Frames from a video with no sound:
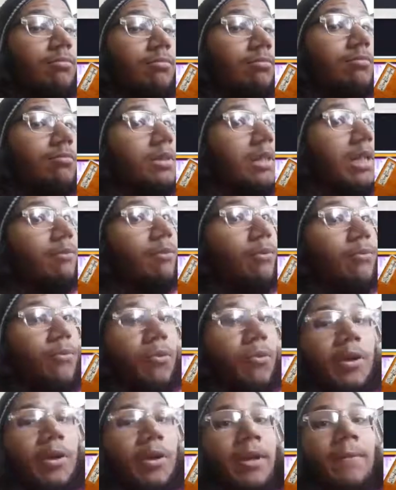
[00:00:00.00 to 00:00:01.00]
level
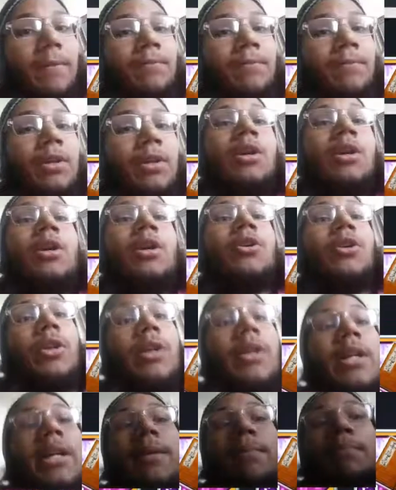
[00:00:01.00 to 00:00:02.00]
40. You're going to
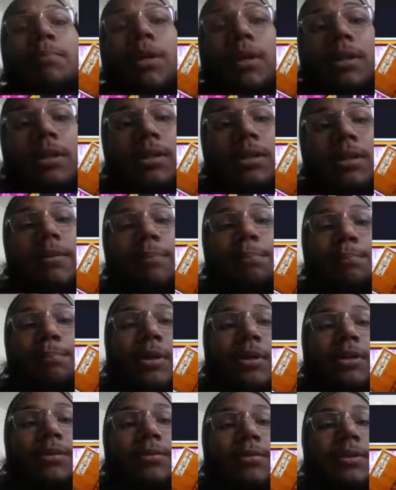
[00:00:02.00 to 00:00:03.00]
need books
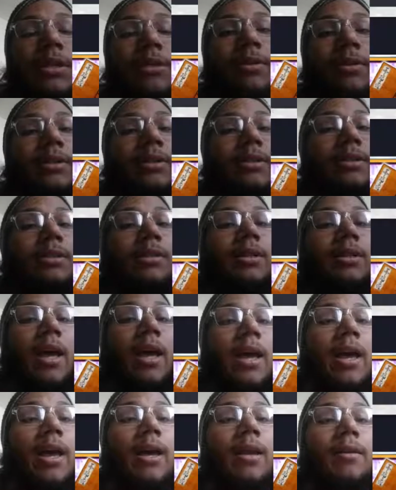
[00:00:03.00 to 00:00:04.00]
of secrets,
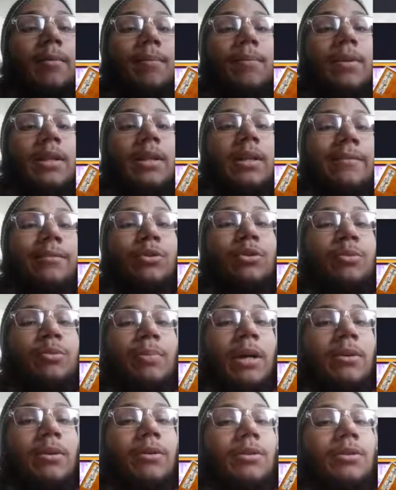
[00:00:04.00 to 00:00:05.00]
and evolution
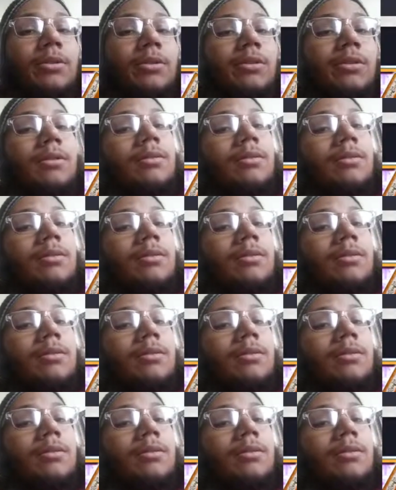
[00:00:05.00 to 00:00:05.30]
powders.